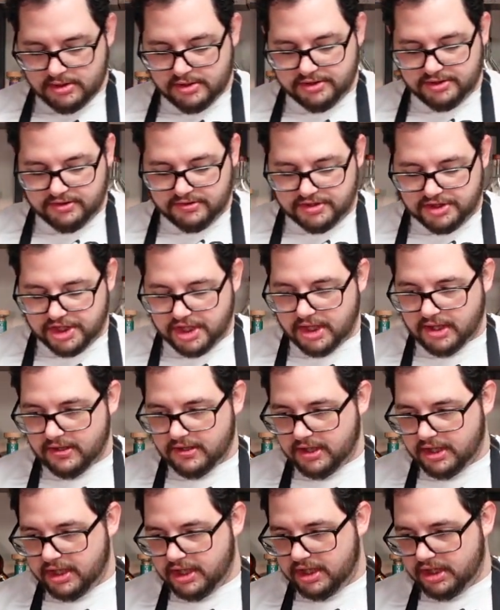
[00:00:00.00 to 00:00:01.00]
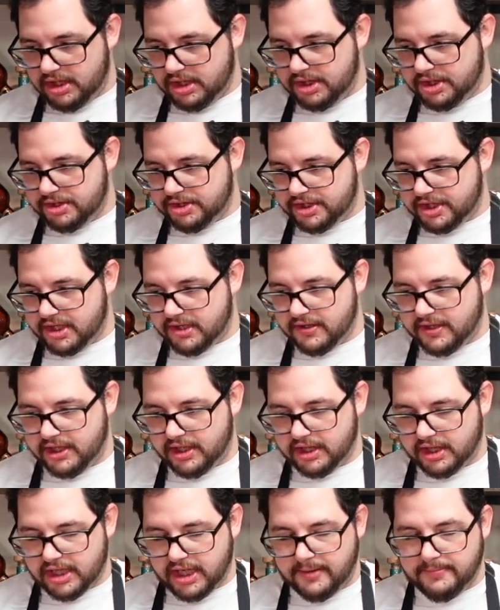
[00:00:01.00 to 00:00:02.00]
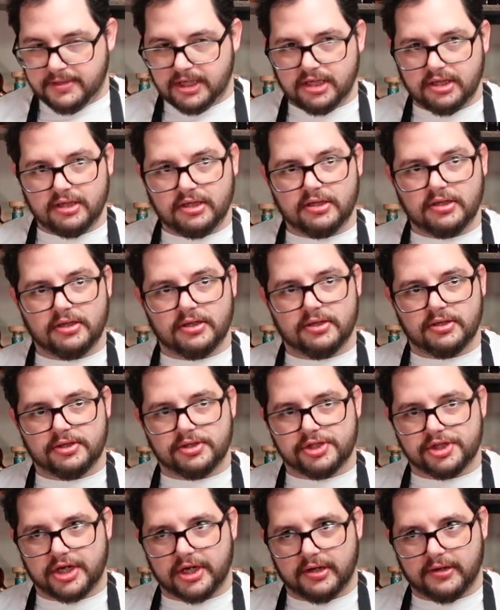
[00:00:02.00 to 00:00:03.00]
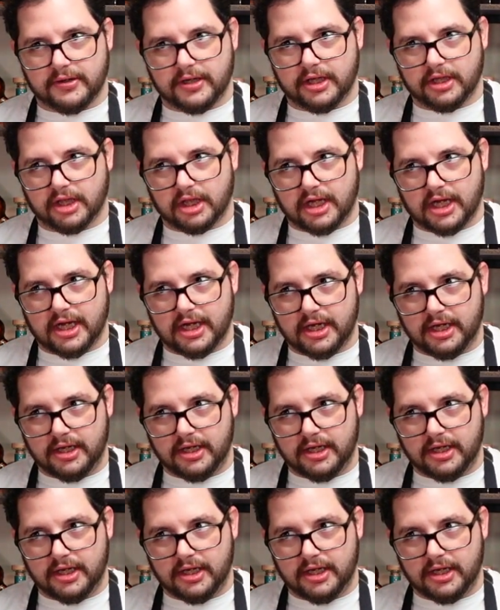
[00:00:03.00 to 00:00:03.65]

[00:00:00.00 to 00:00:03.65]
So cherry lemon, cherry lime.